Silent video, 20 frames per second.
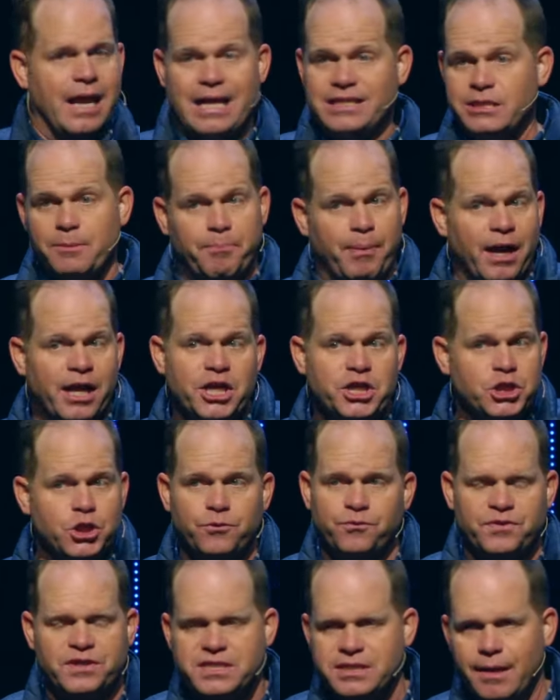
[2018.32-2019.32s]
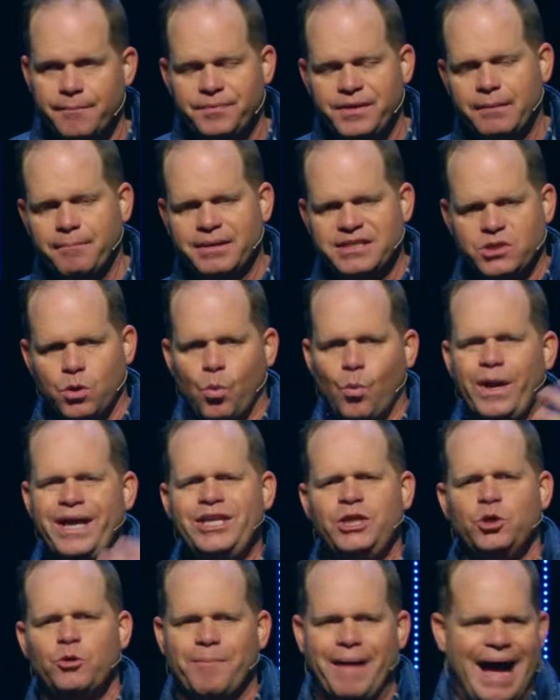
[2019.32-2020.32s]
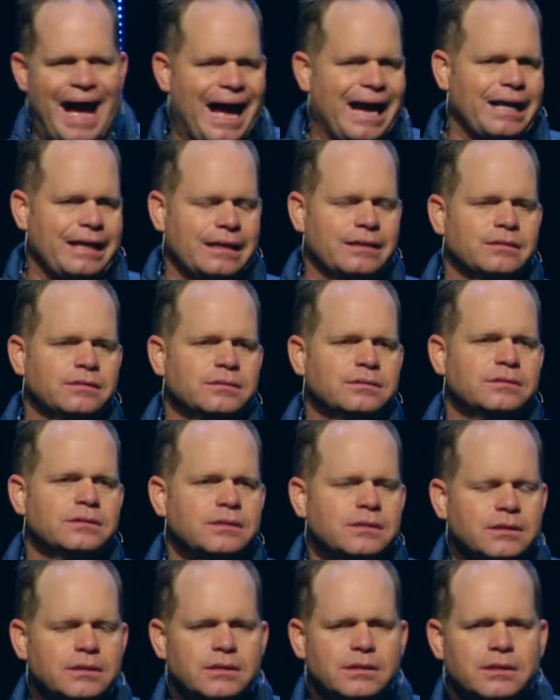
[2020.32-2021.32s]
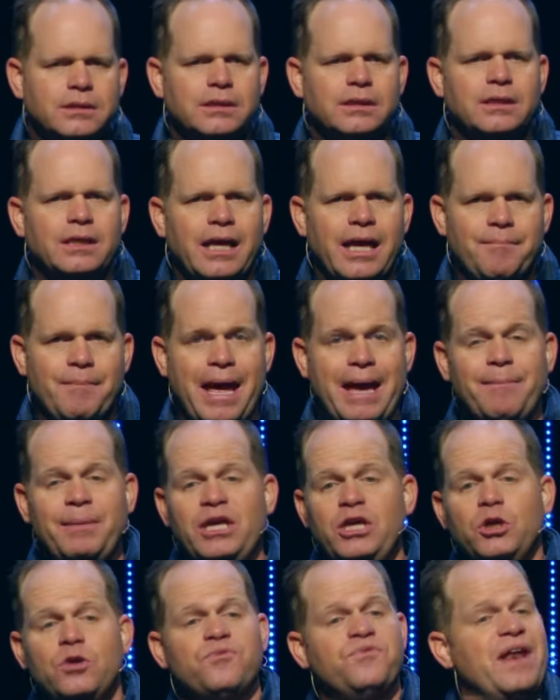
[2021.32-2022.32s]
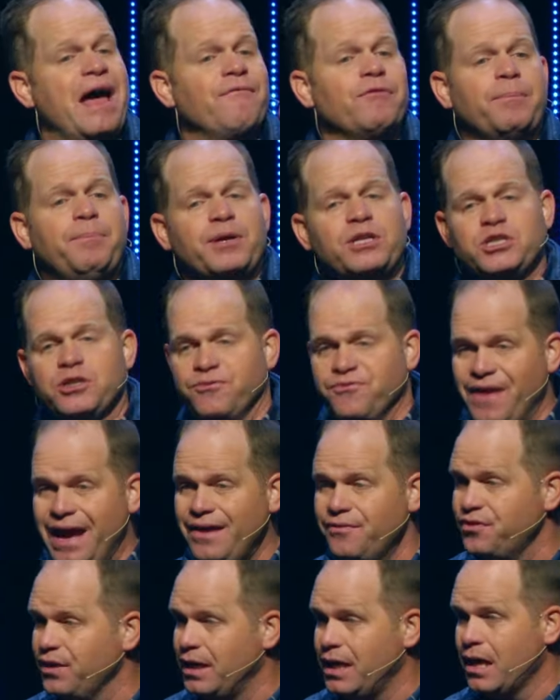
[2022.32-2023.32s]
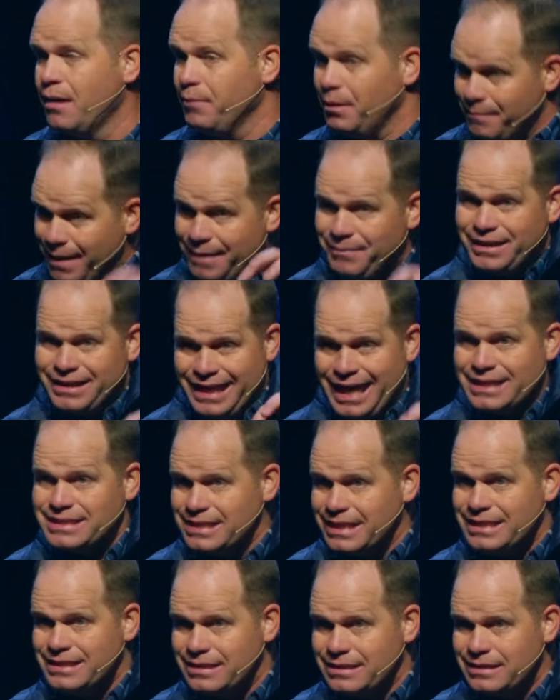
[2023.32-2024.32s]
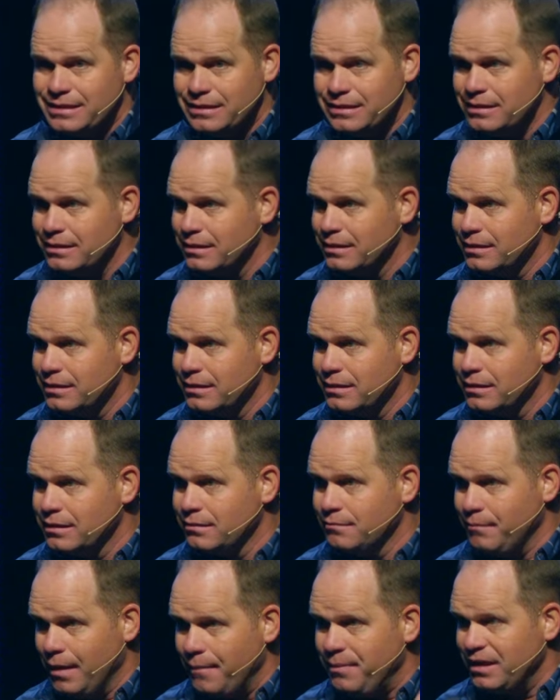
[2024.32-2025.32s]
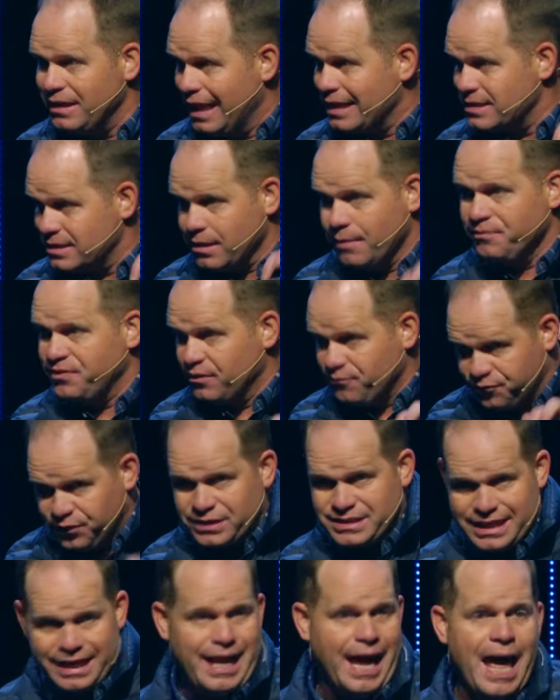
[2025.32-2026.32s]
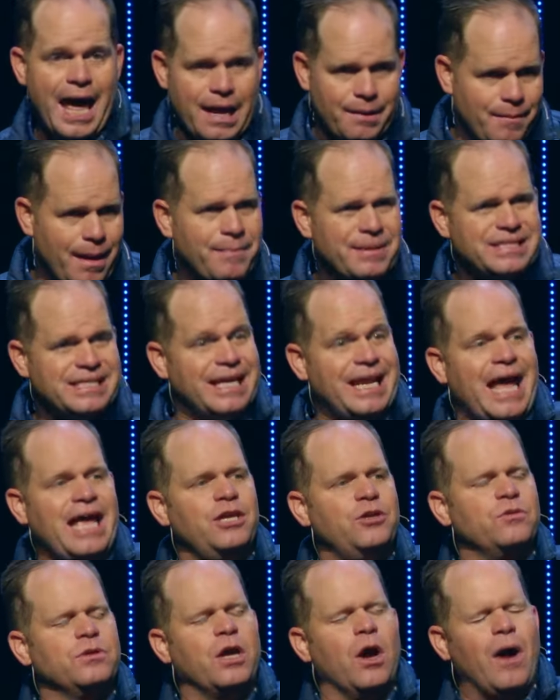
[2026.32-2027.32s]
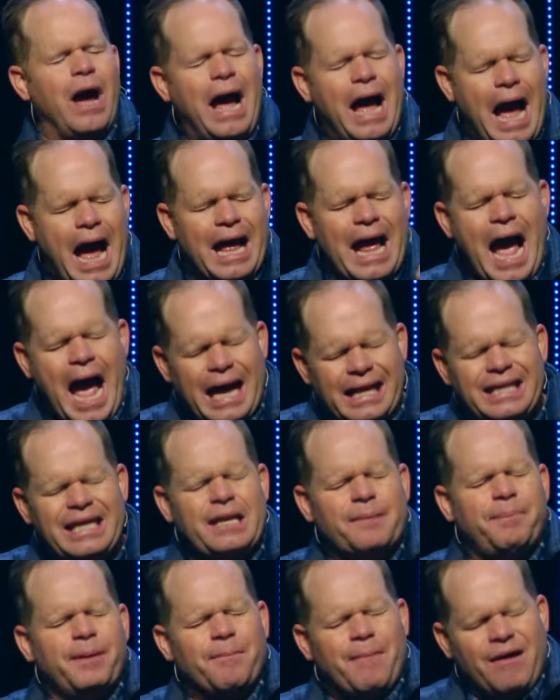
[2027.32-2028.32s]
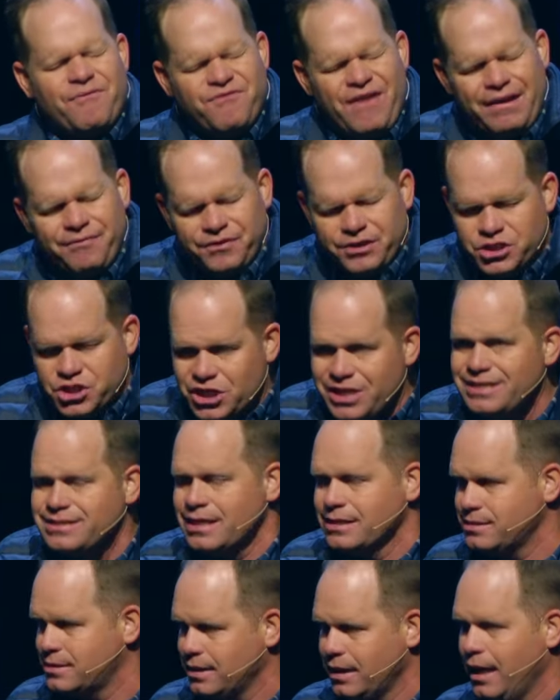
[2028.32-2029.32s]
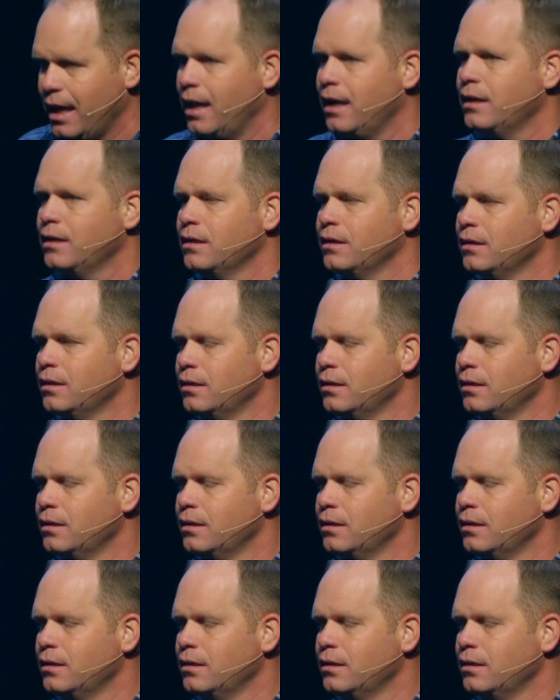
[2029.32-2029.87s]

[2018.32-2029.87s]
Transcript: not to punish you for something, but to win you back. And maybe you've never put your faith in Him, and maybe that's a Maybe that's something for today. Maybe today you'd go, I, I, I need to put my faith in Jesus today.